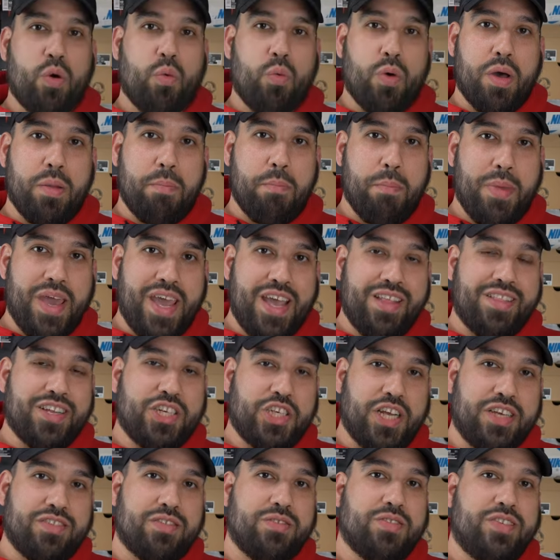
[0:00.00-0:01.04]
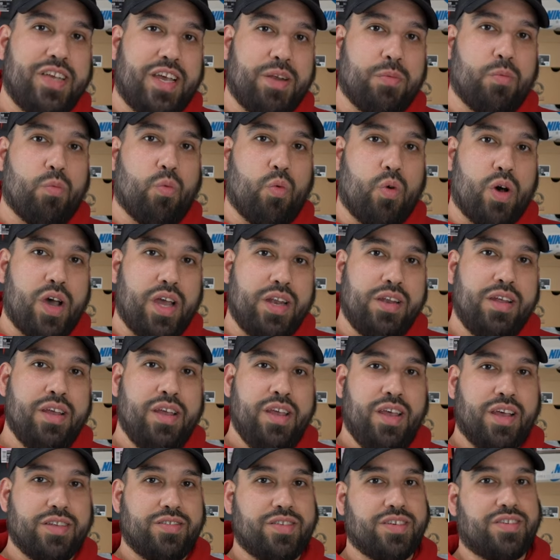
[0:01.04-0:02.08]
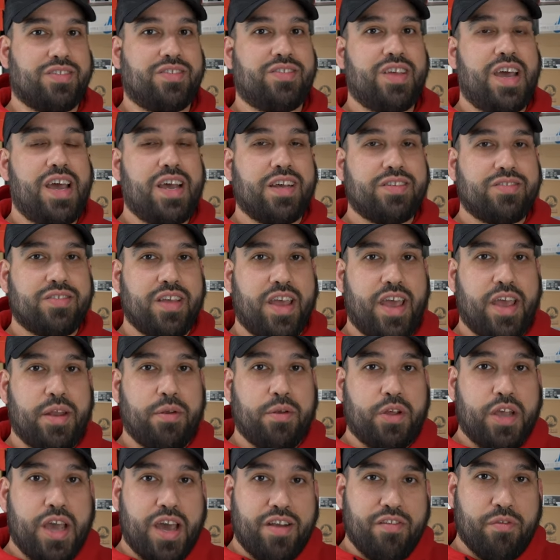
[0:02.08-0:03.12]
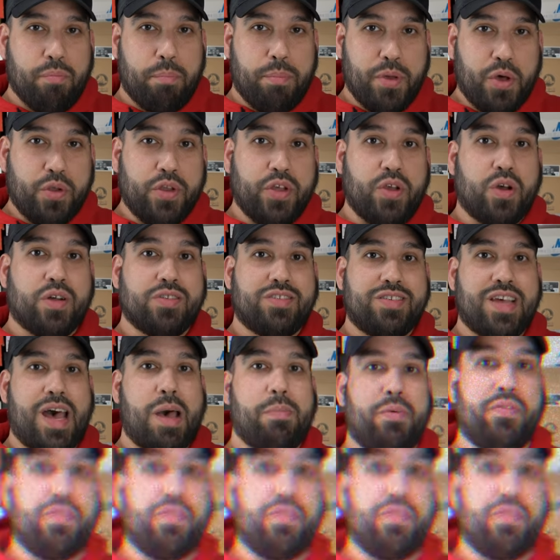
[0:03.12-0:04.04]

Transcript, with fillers: on what made the Jayson Tatum 1 a success and kind of building on top